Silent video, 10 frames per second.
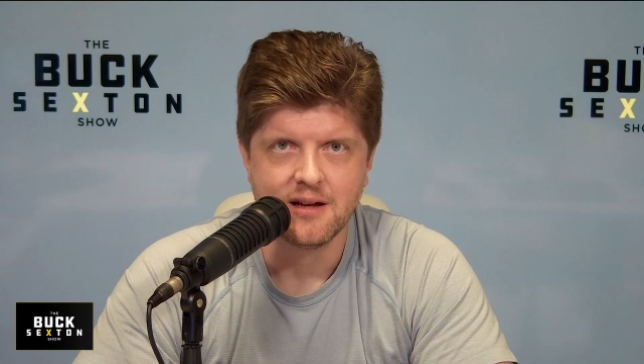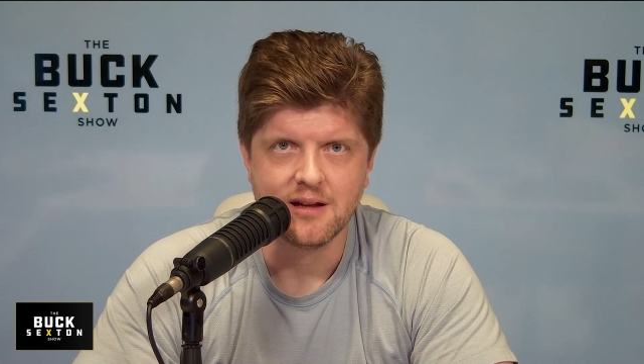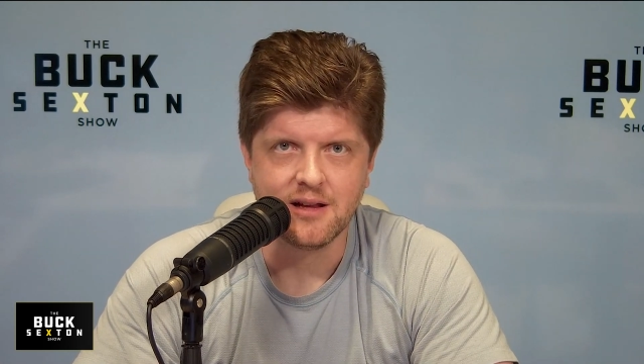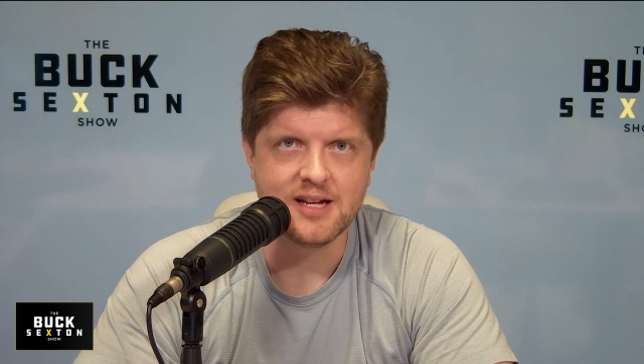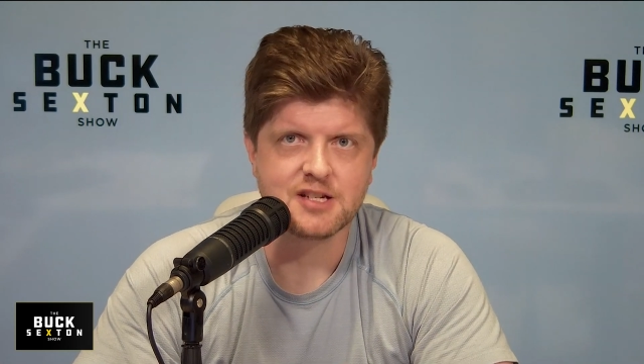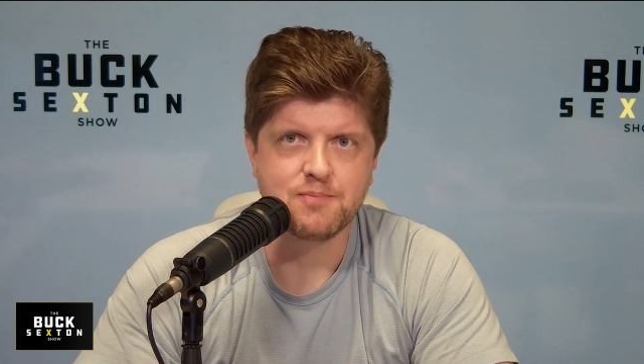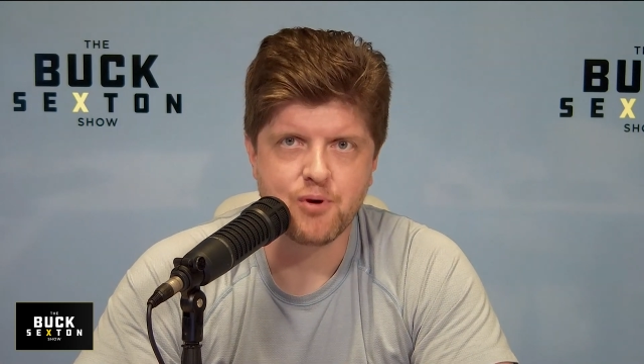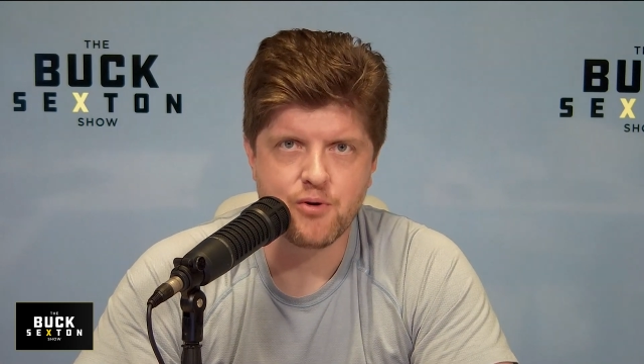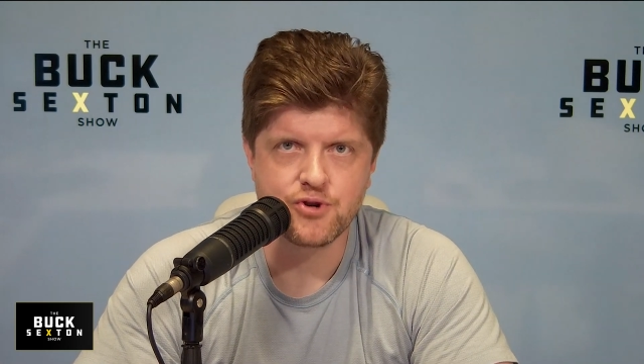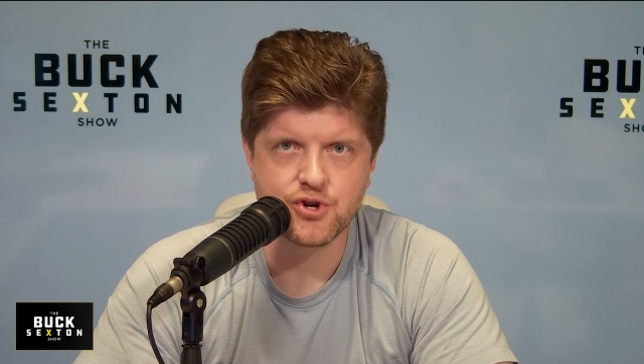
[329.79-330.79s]
less
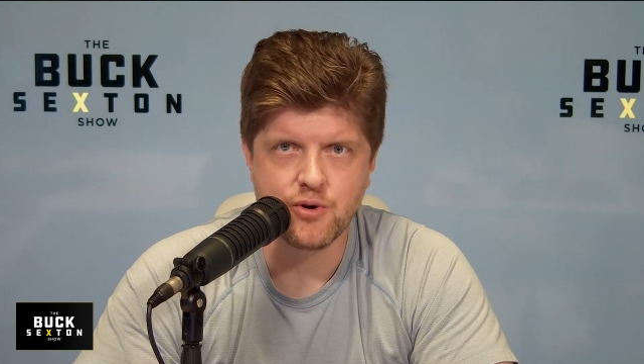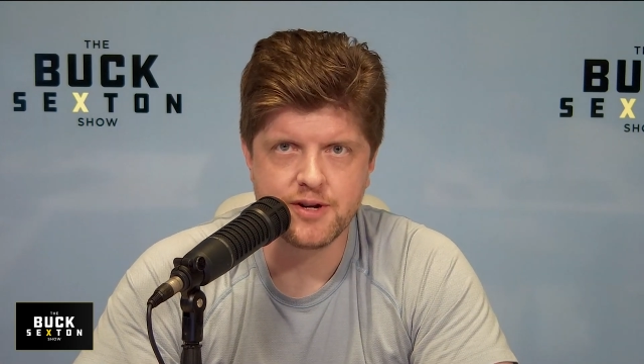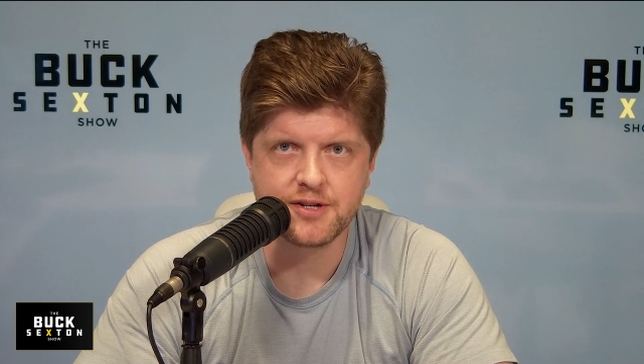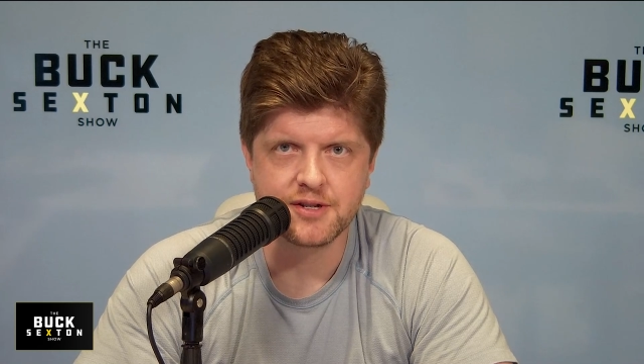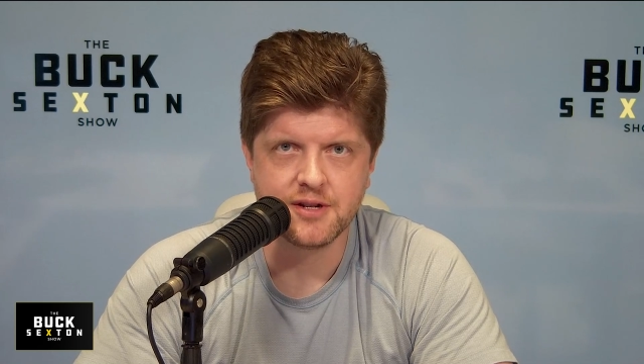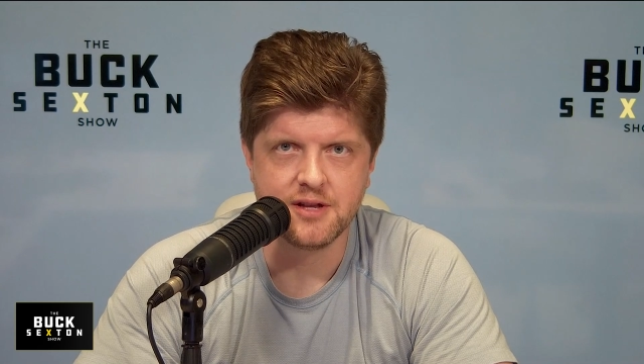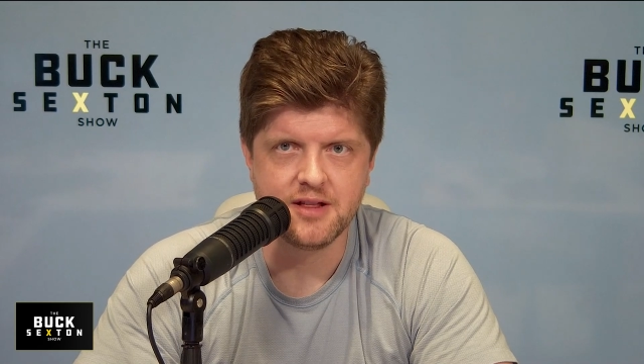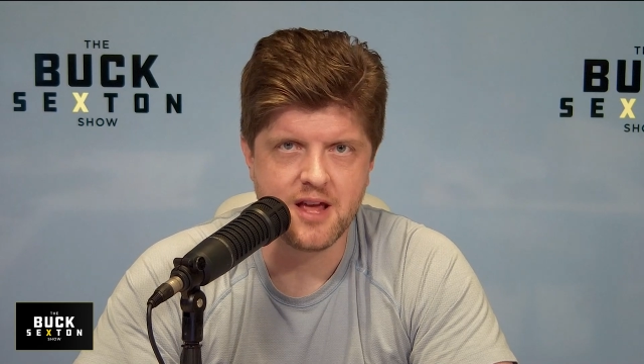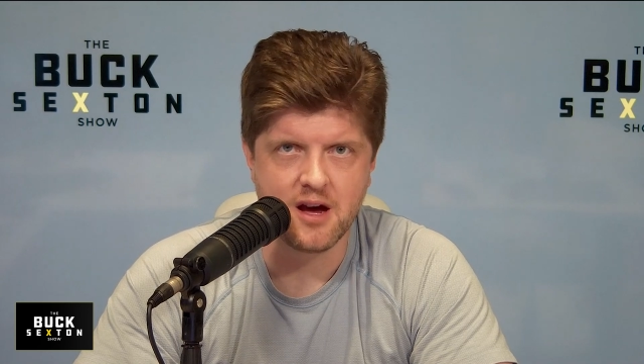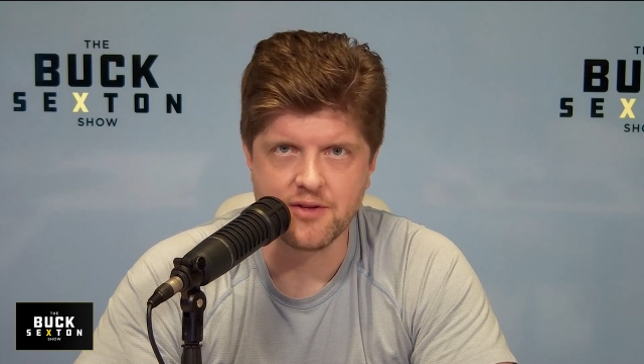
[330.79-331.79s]
pro-choice than
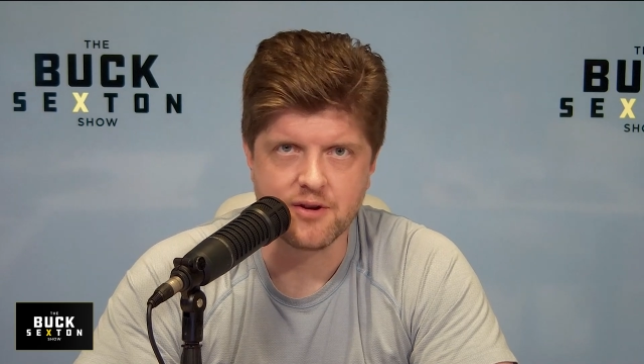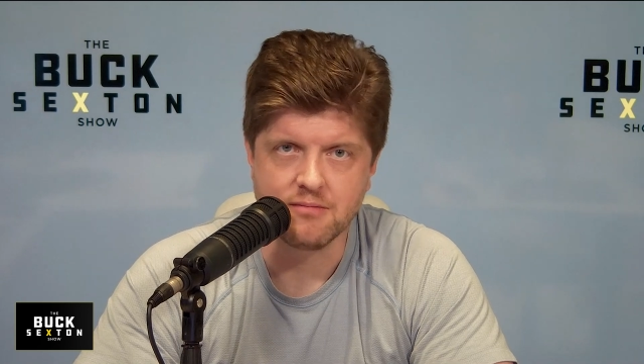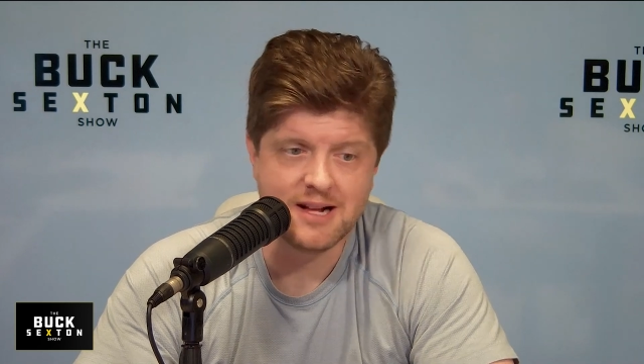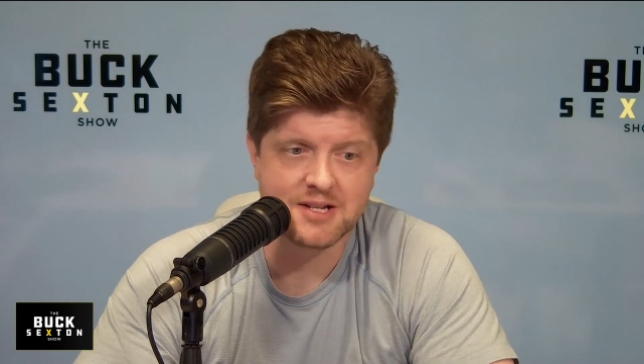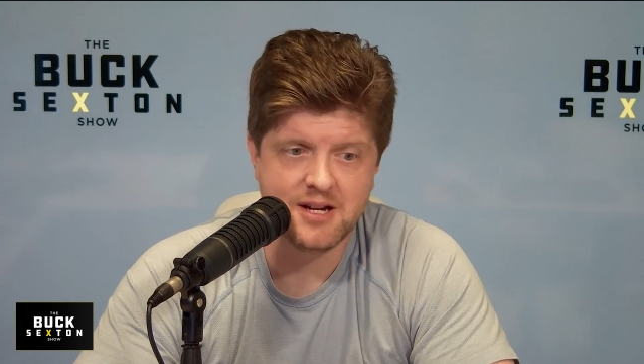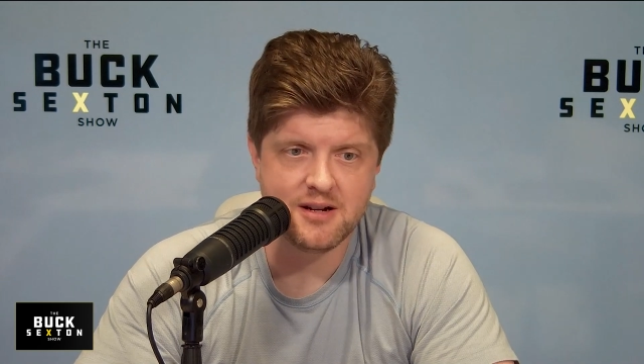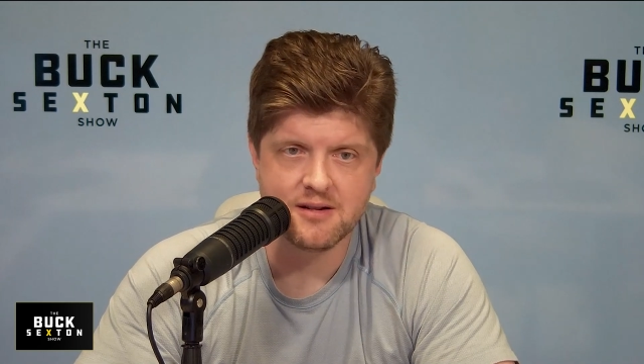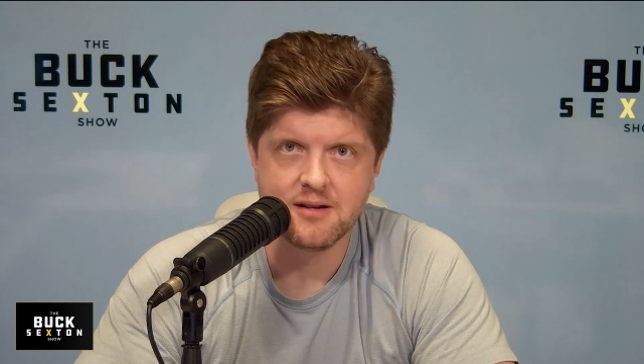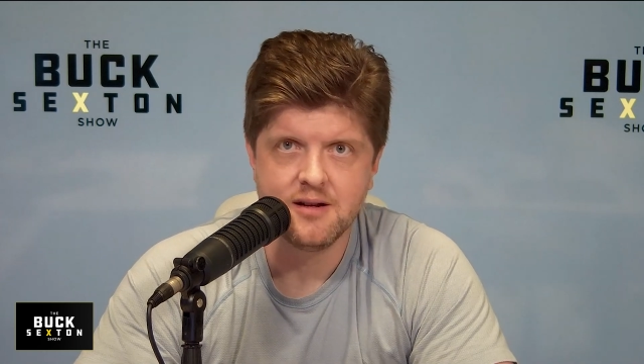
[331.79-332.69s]
the other. That's it.